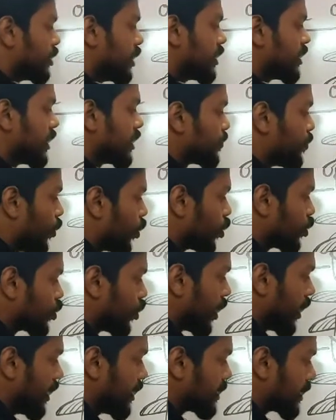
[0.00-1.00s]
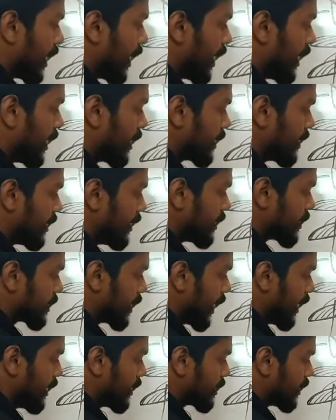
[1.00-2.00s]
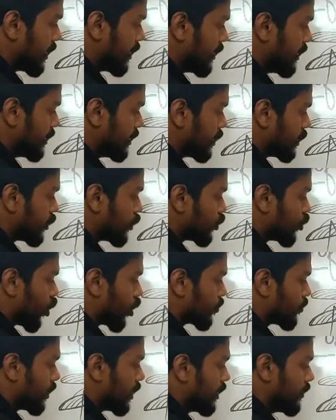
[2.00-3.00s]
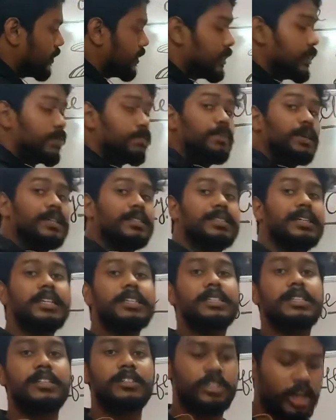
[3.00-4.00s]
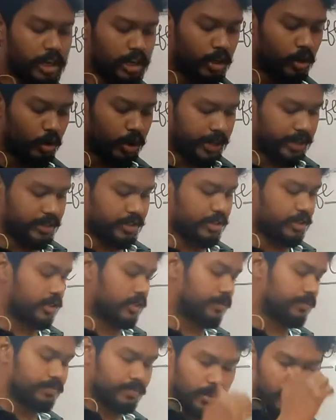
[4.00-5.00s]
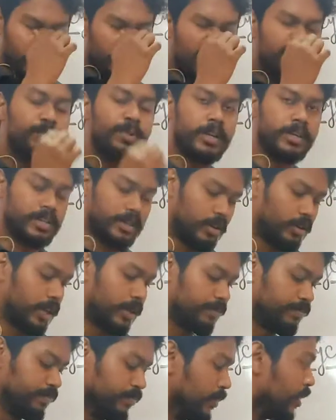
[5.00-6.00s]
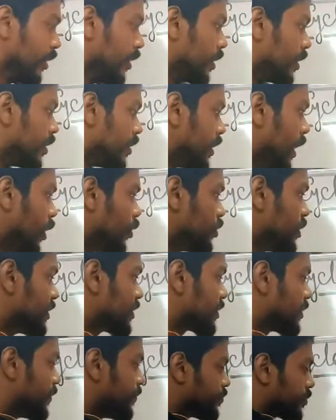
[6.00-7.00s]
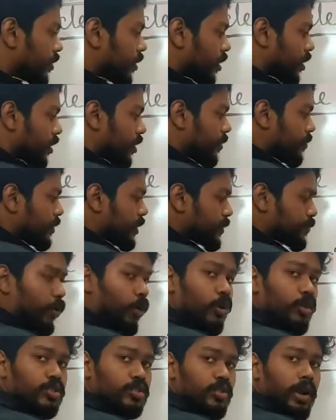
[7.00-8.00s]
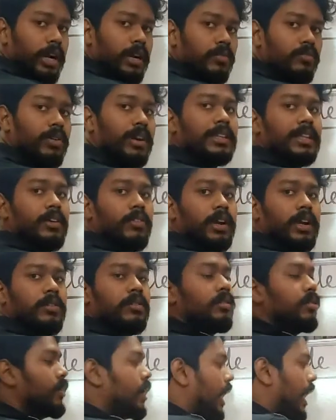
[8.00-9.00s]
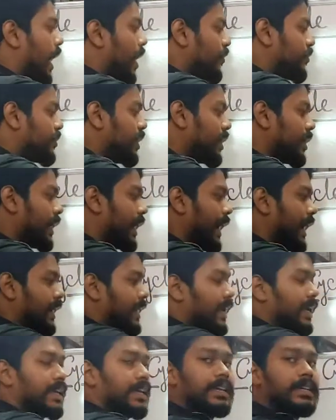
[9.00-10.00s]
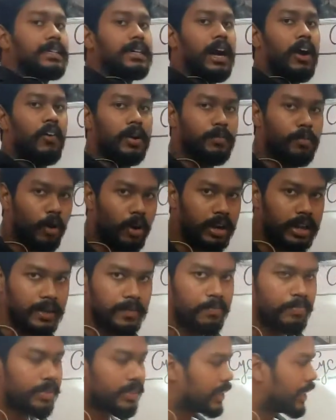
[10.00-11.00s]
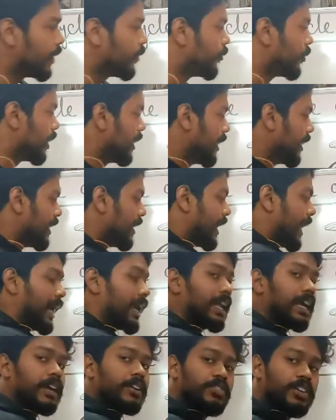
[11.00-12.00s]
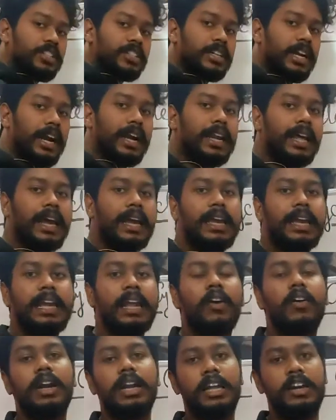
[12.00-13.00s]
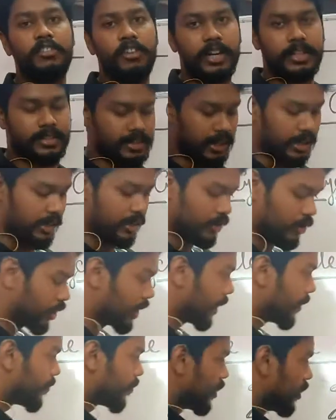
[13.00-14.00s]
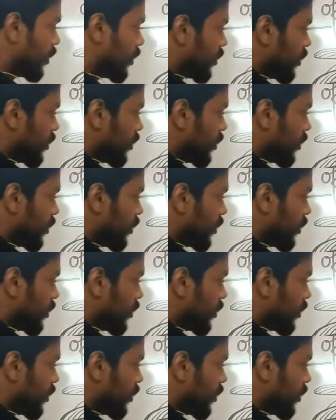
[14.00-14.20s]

these sporozoites are inside the normal person's circulatory system or blood. Okay. Now this sporozoid, what they will do after attacking our body, they will first attack in our liver cell. Okay.